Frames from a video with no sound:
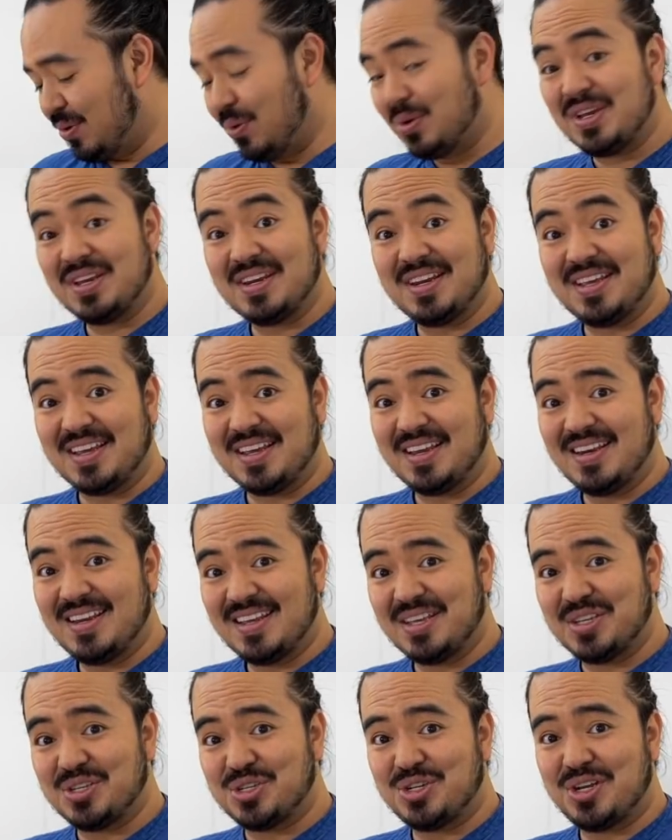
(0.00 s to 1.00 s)
all you need
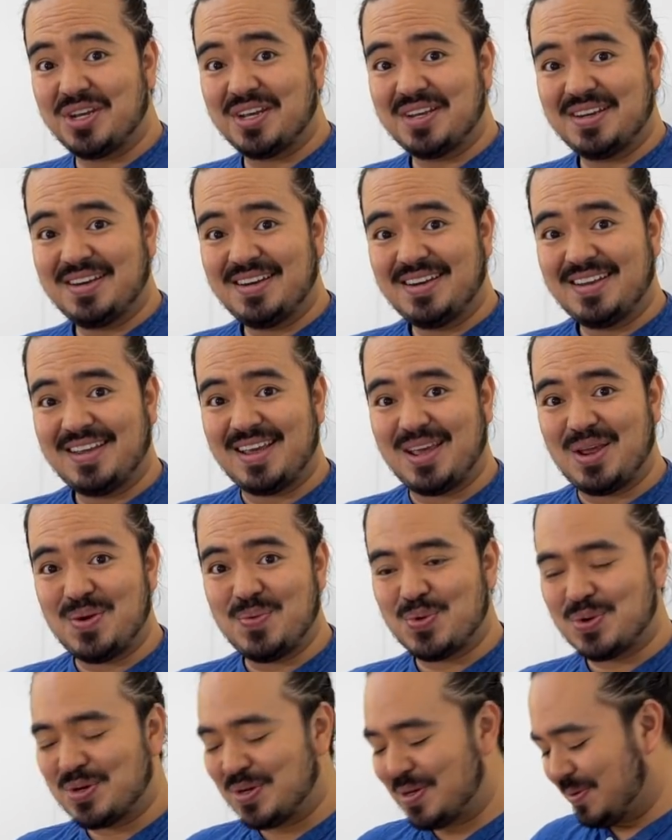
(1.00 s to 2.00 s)
is chicken
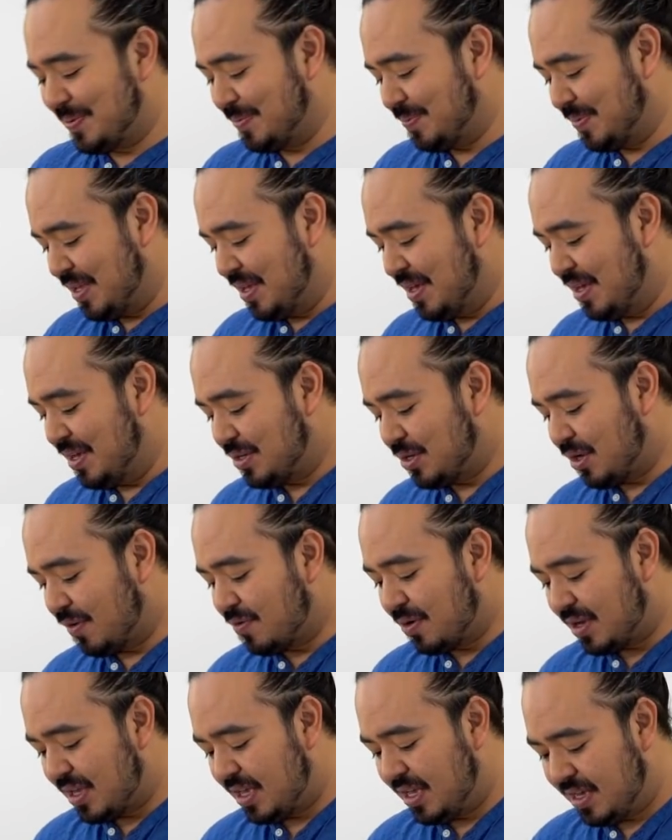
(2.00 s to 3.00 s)
and water. So I've
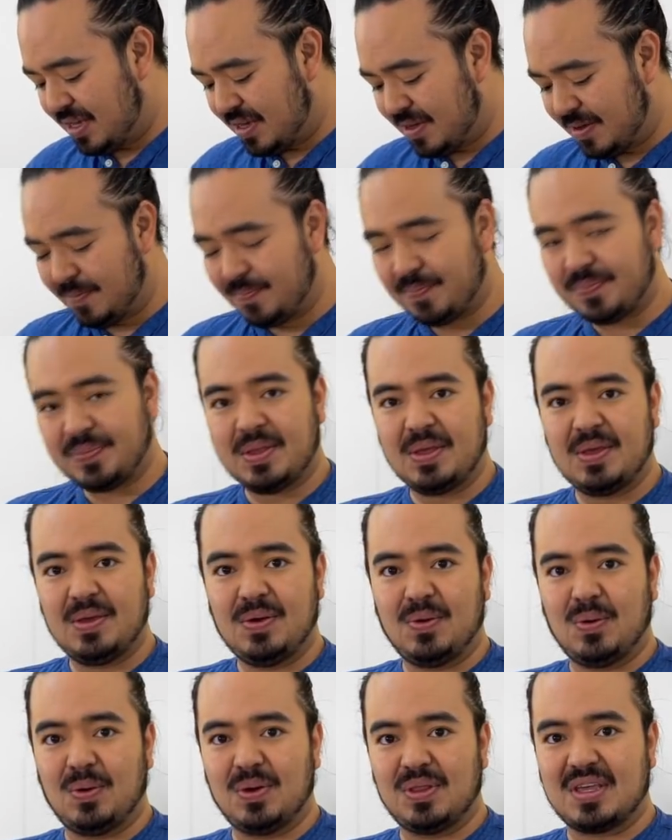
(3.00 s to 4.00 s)
got here
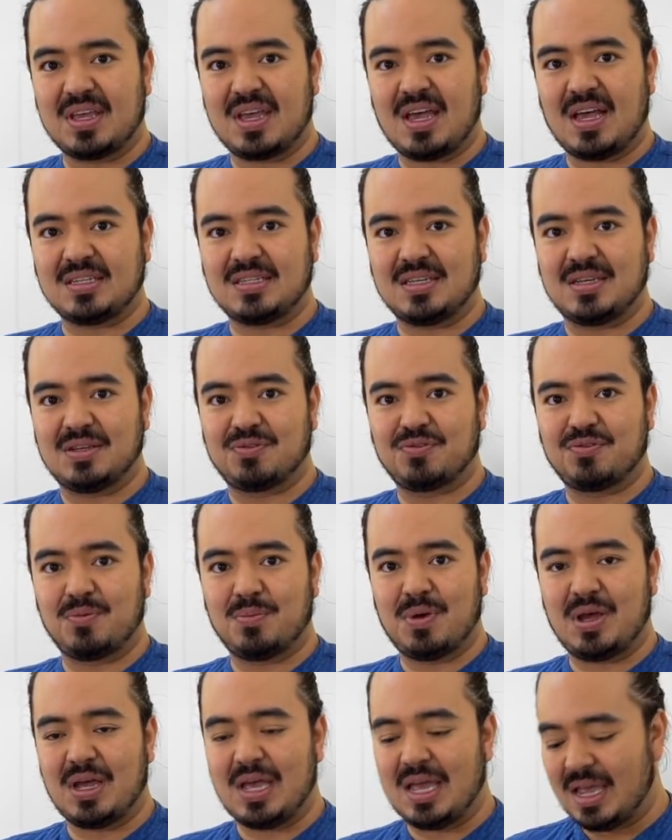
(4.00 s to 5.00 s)
all of the cuttings
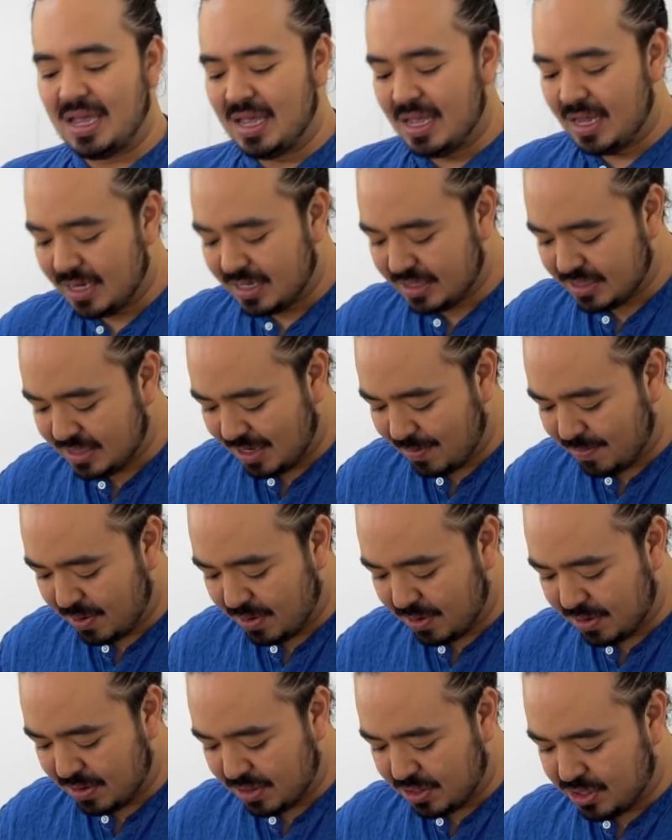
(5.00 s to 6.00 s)
from my
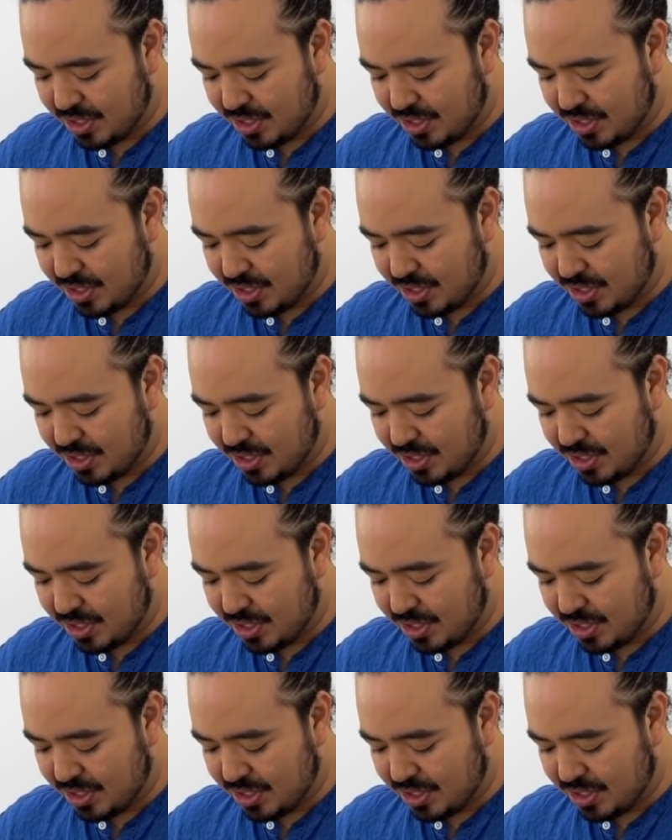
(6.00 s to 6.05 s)
deboned